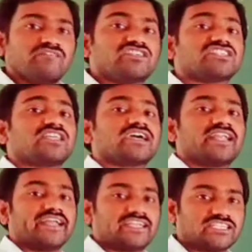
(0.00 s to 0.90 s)
which is the
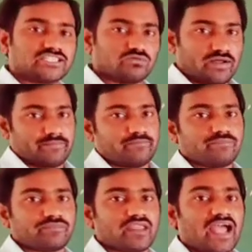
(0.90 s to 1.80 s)
greatest one
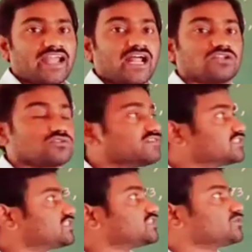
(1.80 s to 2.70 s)
and also which
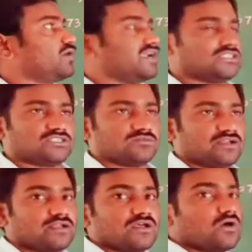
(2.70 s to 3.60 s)
is the smallest one.
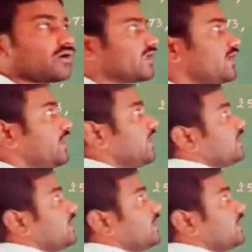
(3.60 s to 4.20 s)
Okay,